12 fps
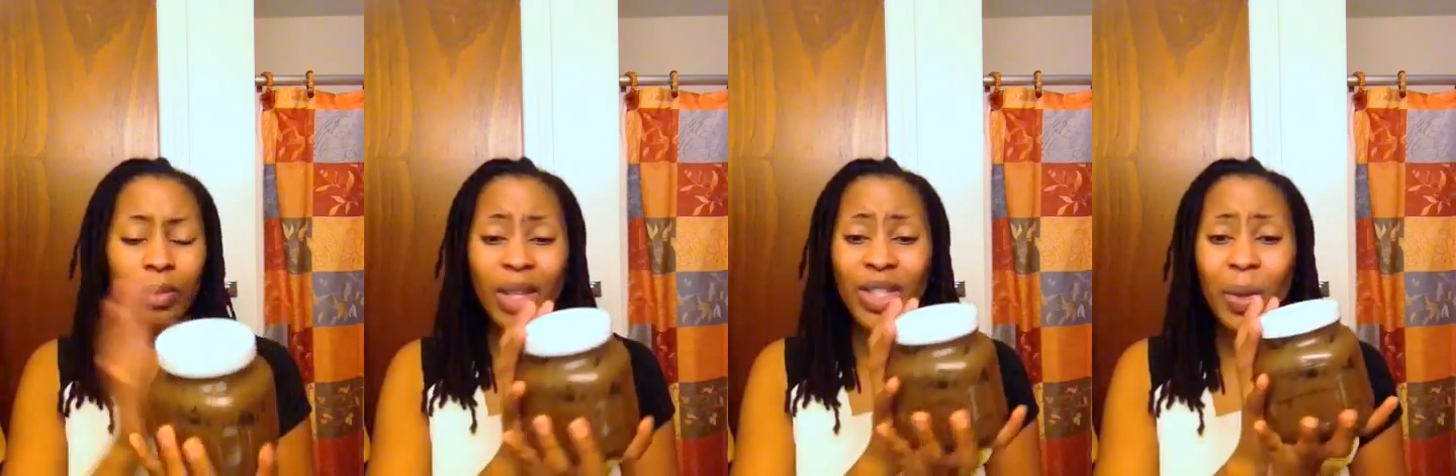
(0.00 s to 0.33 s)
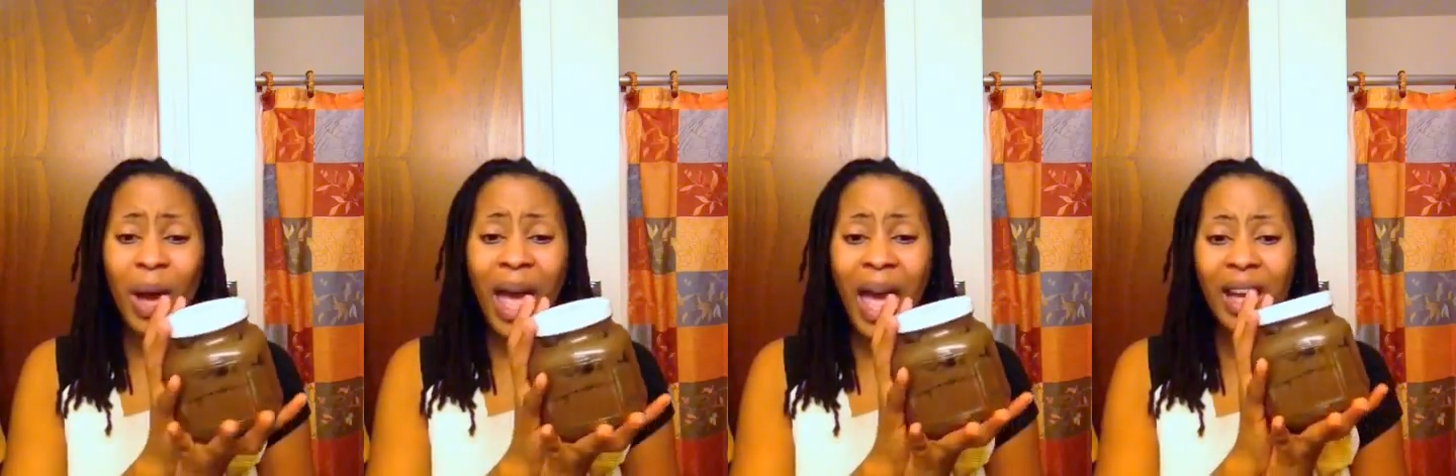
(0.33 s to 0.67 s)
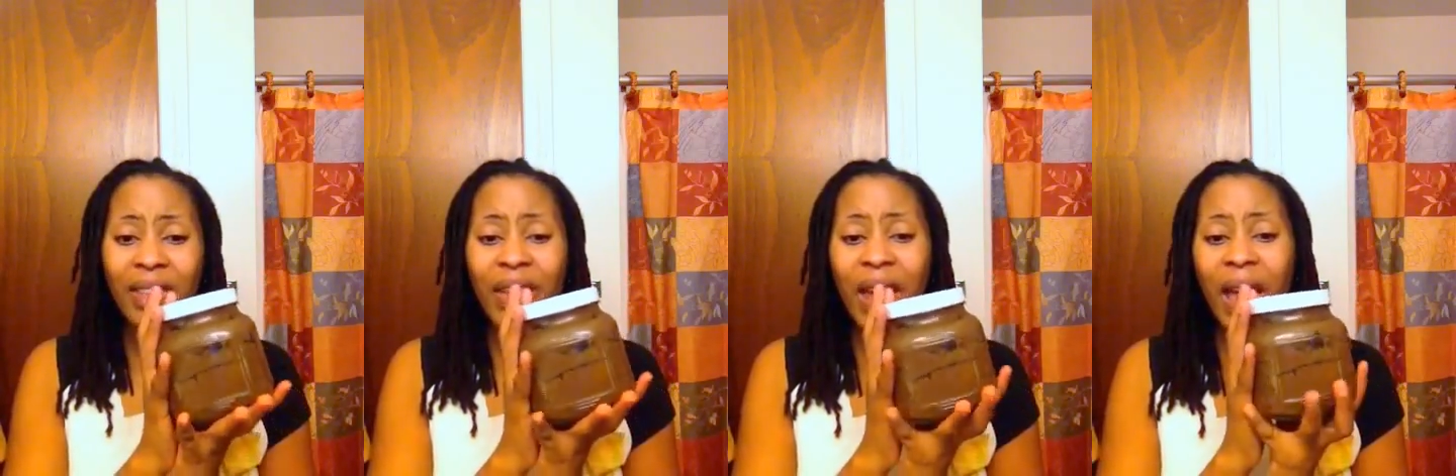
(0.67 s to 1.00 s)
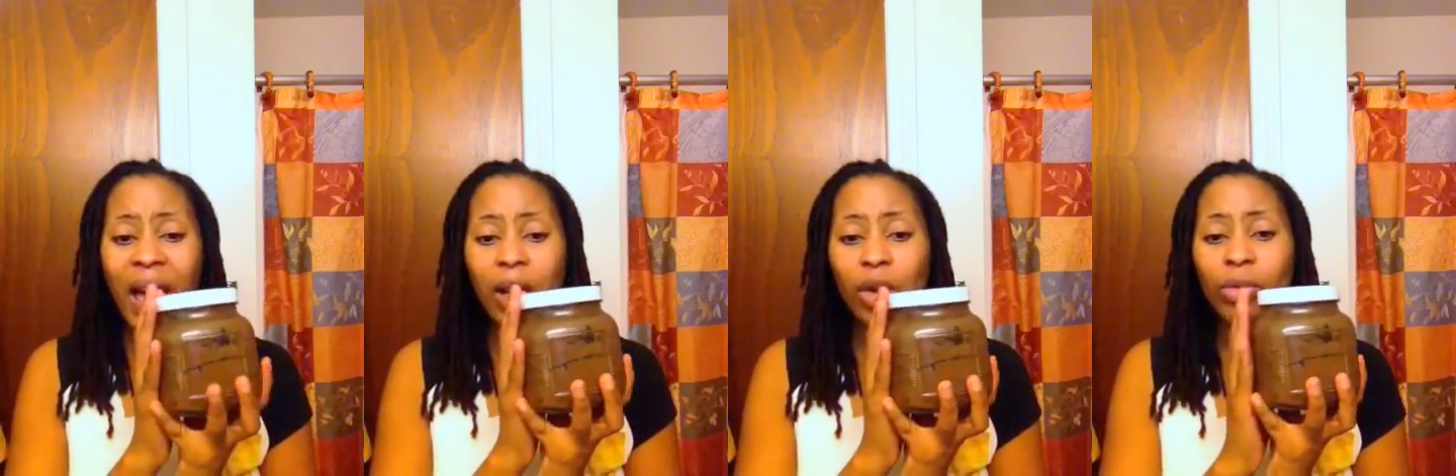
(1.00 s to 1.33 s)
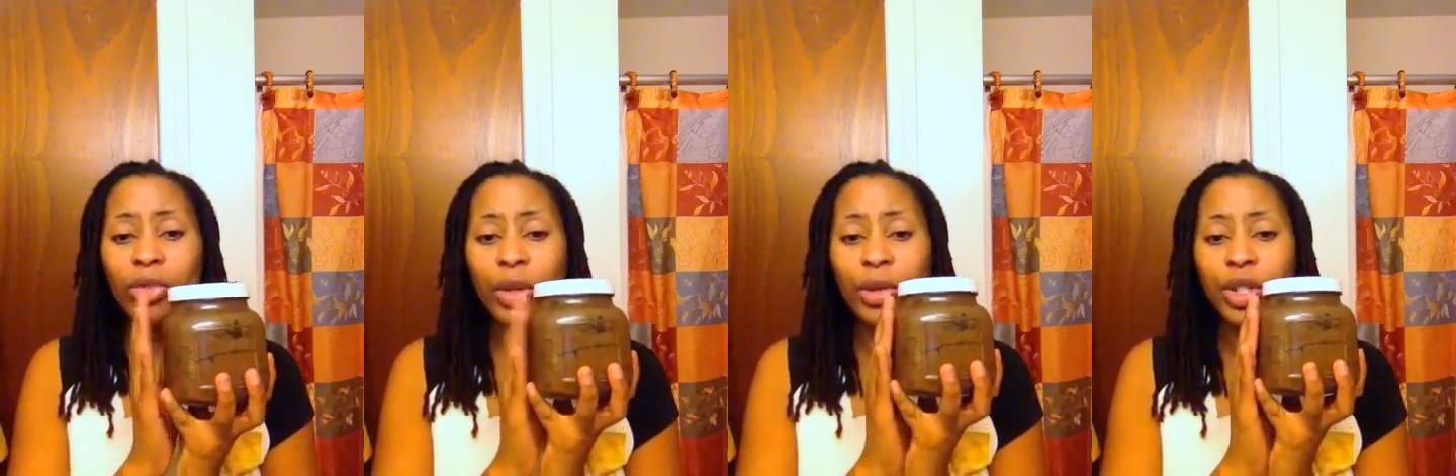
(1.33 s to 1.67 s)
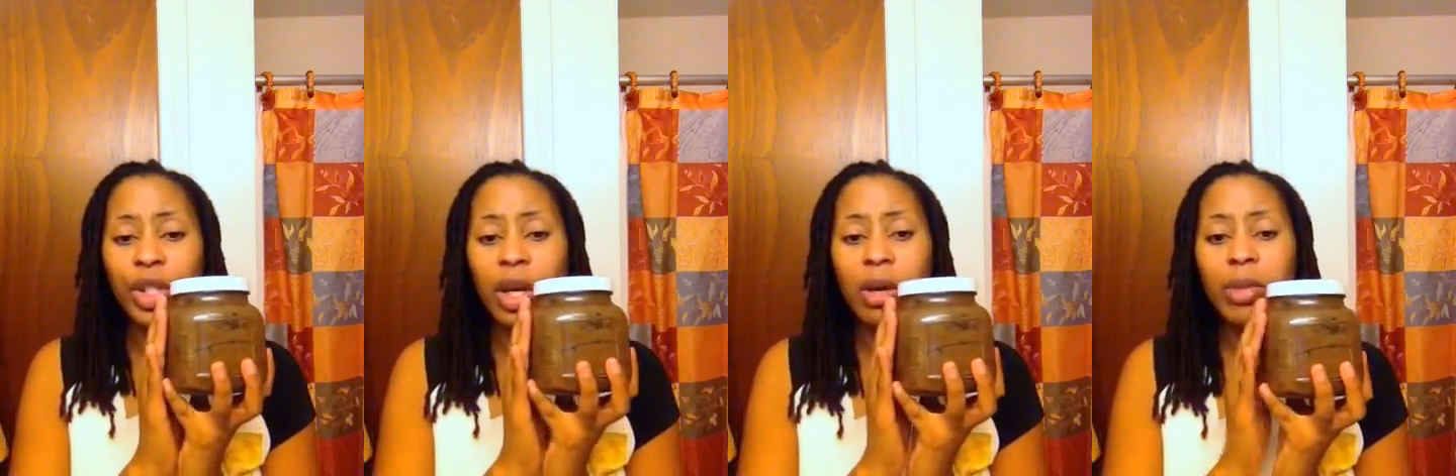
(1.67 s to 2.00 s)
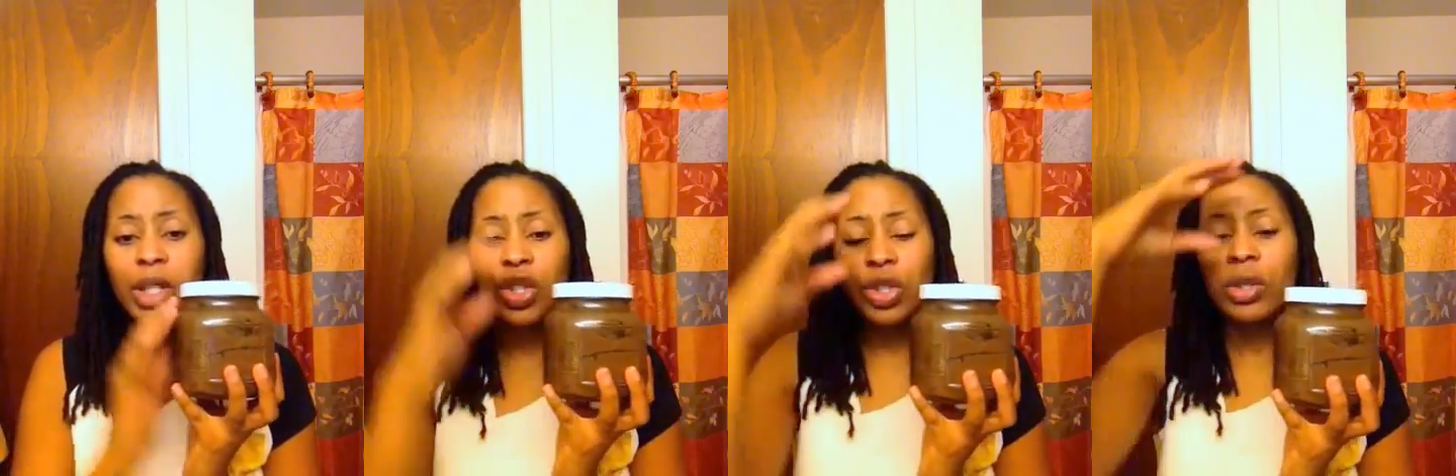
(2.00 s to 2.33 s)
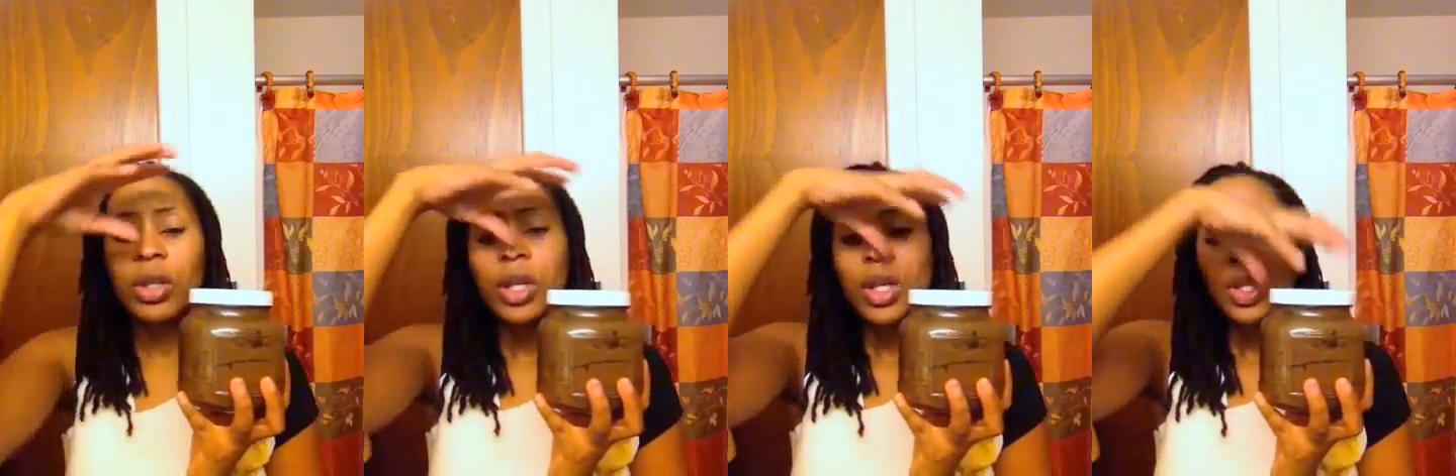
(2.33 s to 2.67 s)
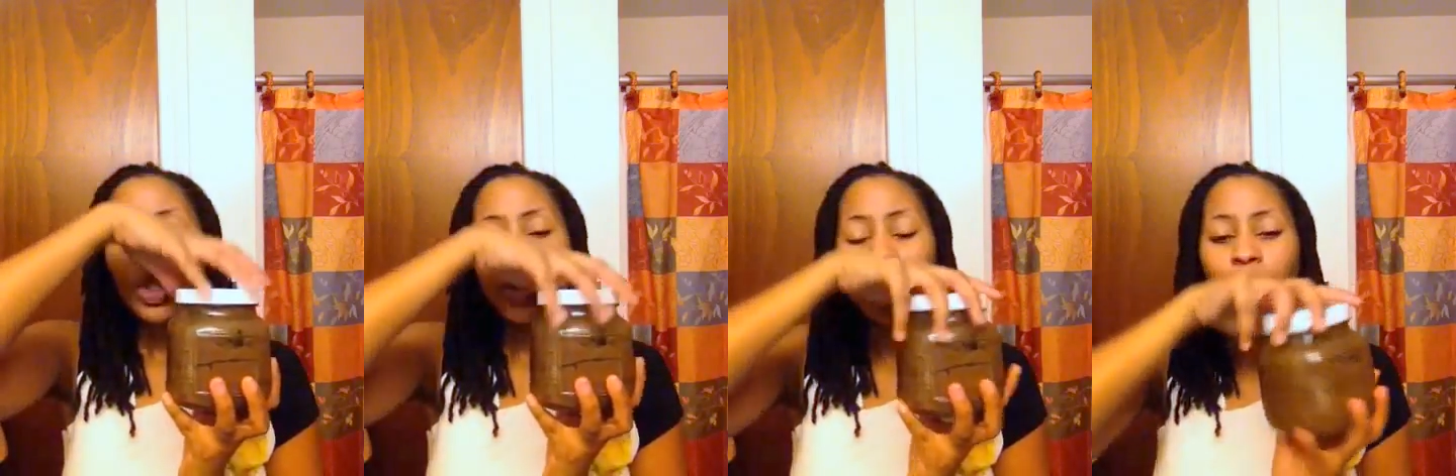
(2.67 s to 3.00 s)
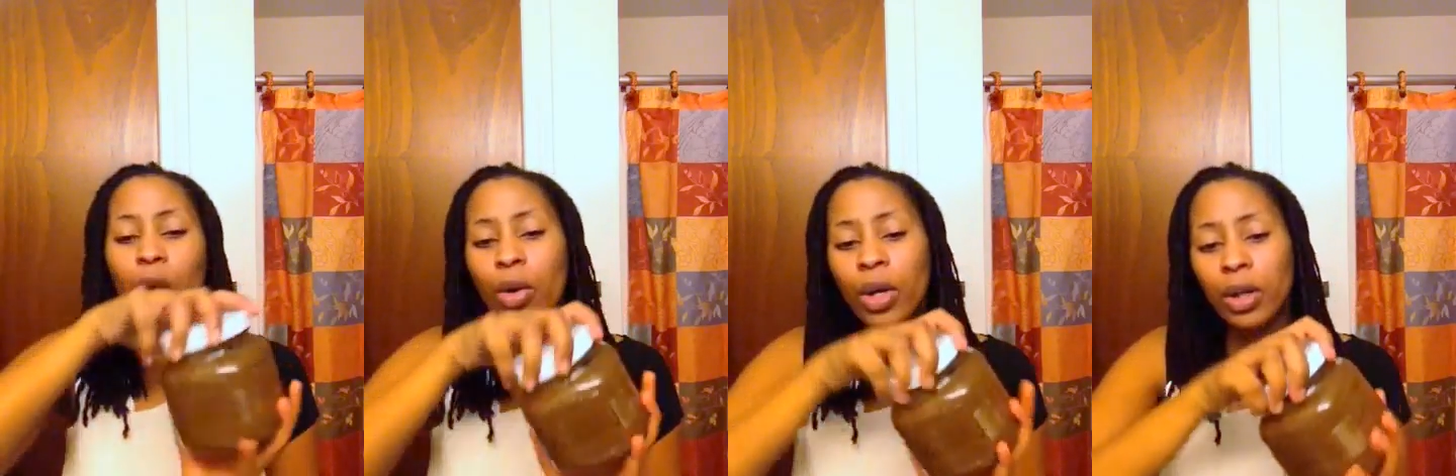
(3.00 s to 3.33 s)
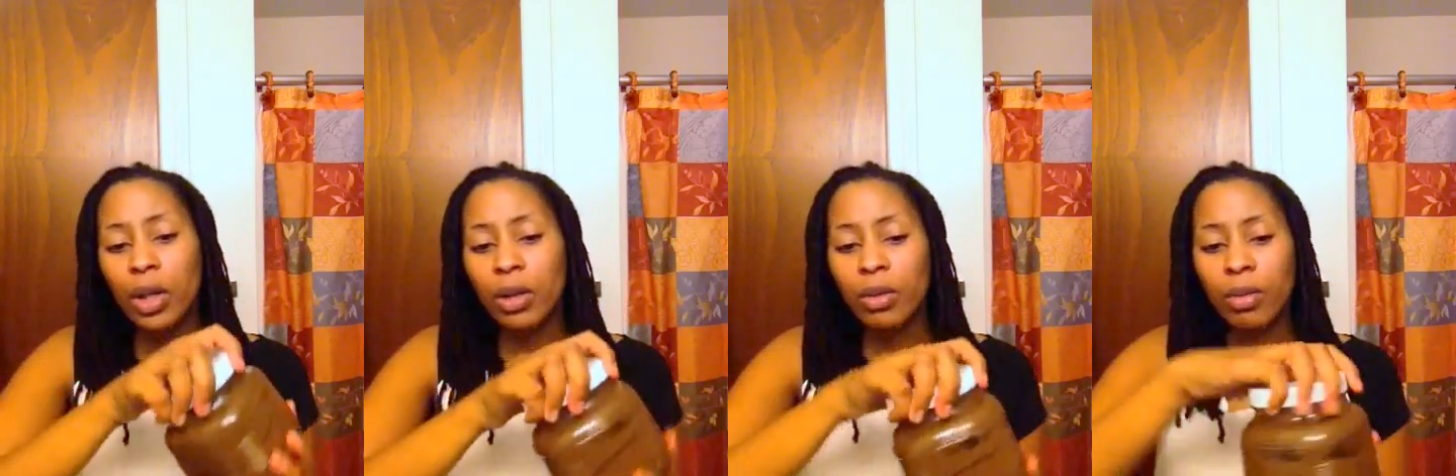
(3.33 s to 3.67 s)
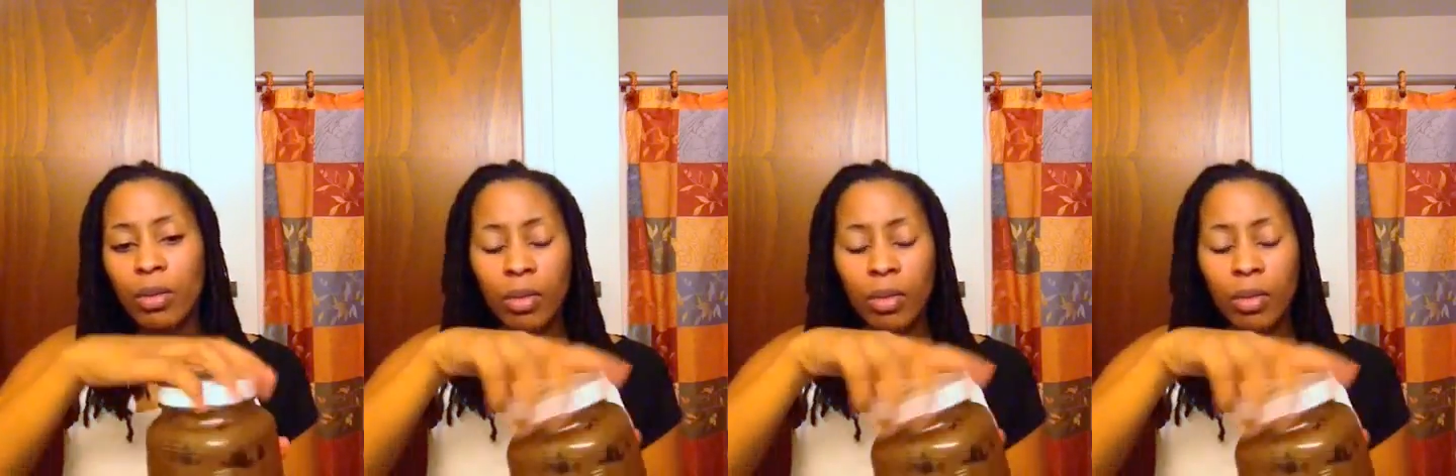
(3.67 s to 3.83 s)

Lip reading: So I added that aloe vera gel mixture to the coconut